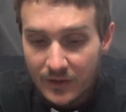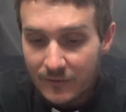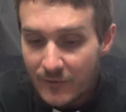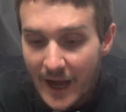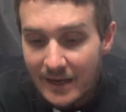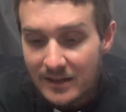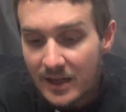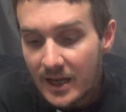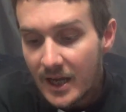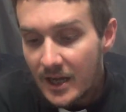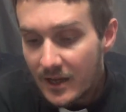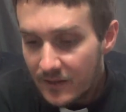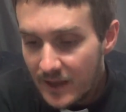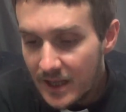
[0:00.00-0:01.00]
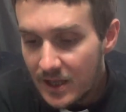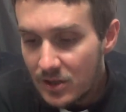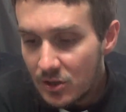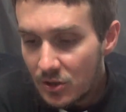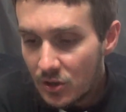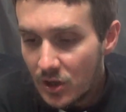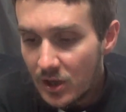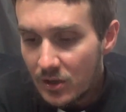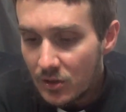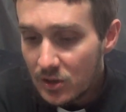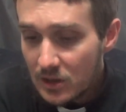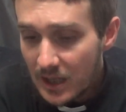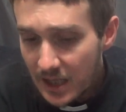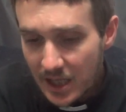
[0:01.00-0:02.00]
In fact, the
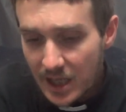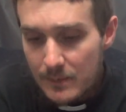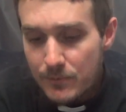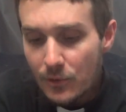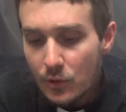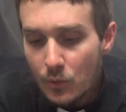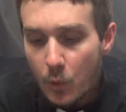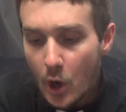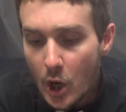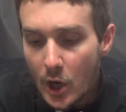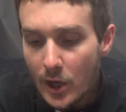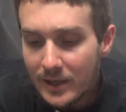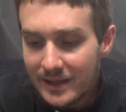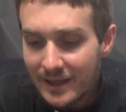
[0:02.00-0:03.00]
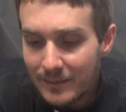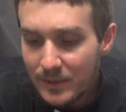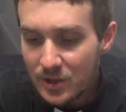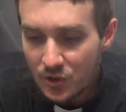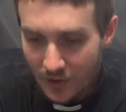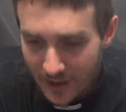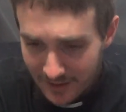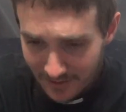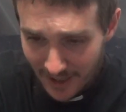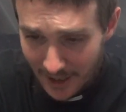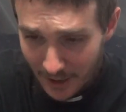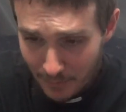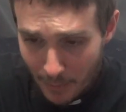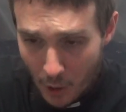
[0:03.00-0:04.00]
Hebrew word can be
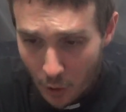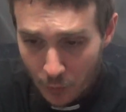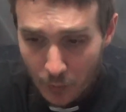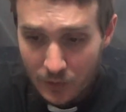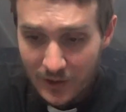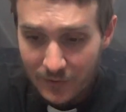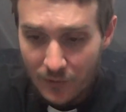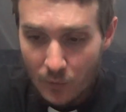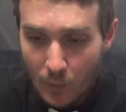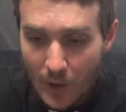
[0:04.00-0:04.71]
translated multiple different